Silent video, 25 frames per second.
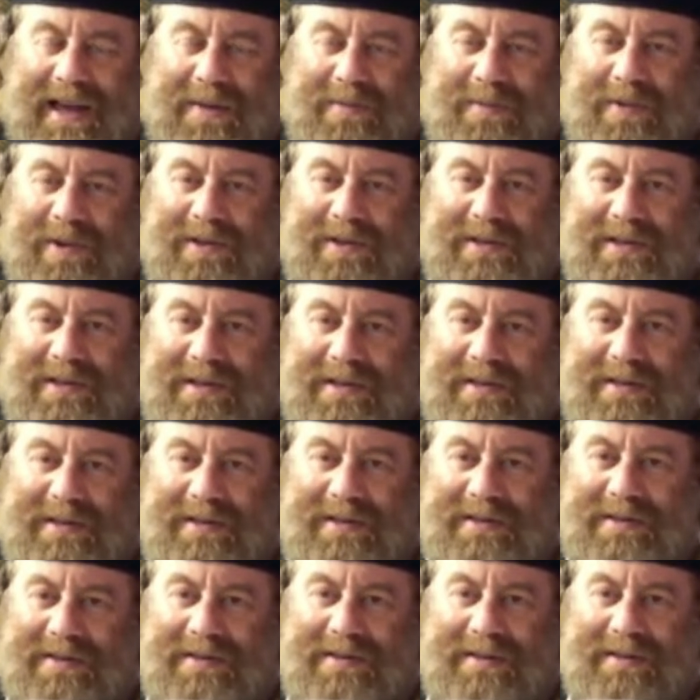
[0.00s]
chamotzi,
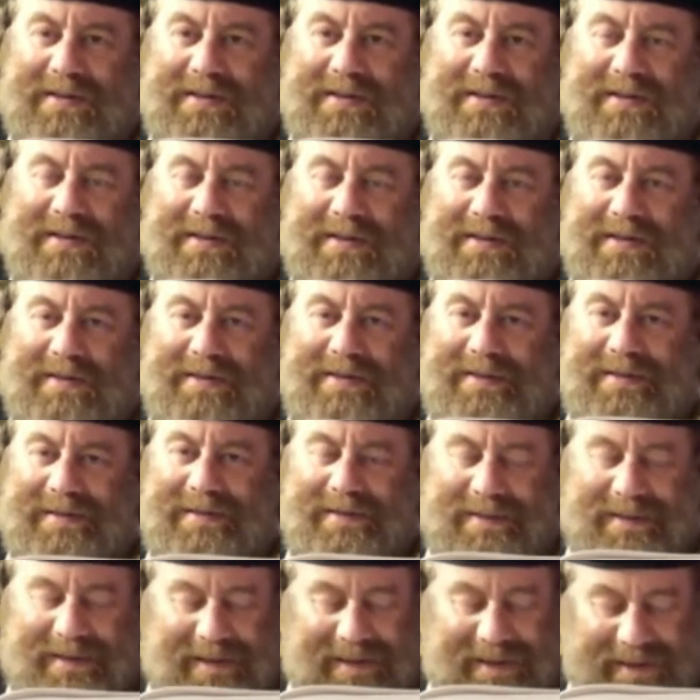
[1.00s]

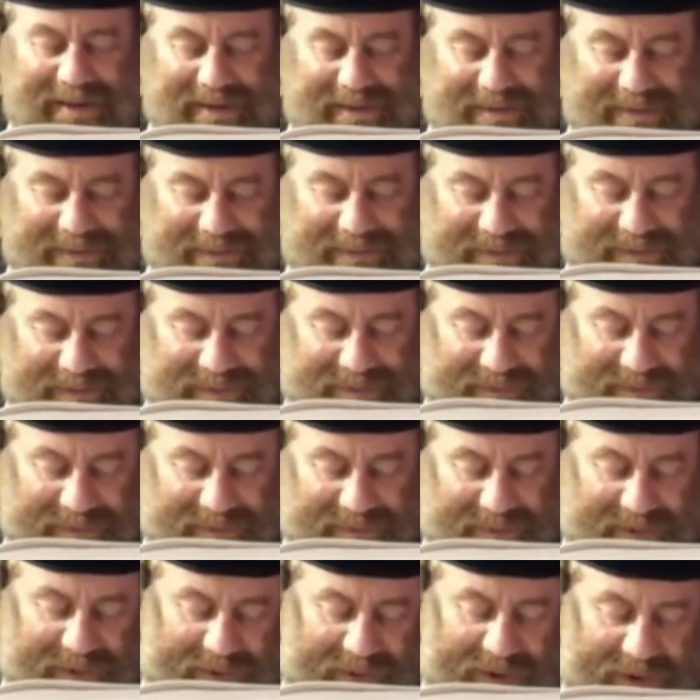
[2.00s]
right?
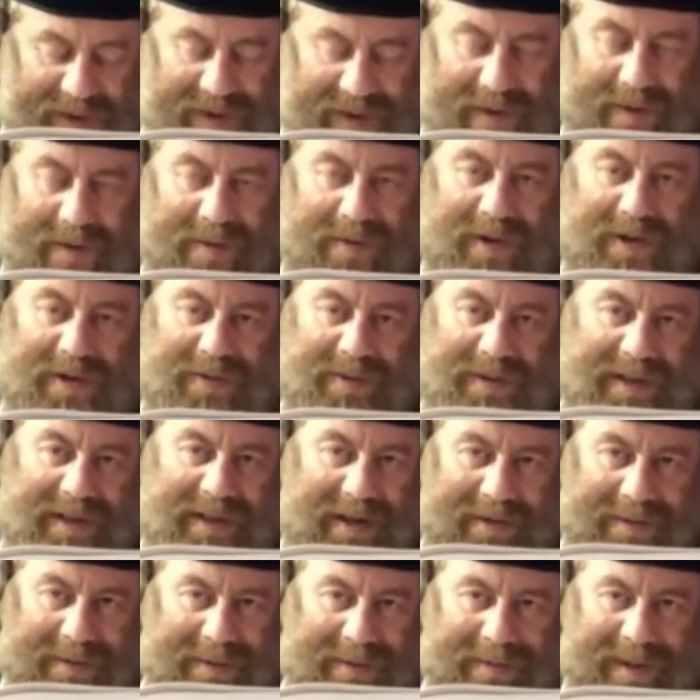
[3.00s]
Of course, you wash
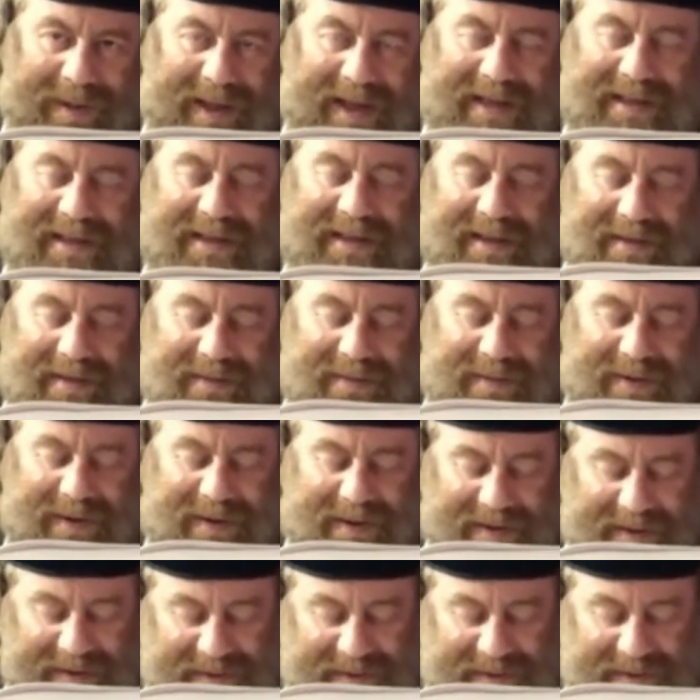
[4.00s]
without the blessing, but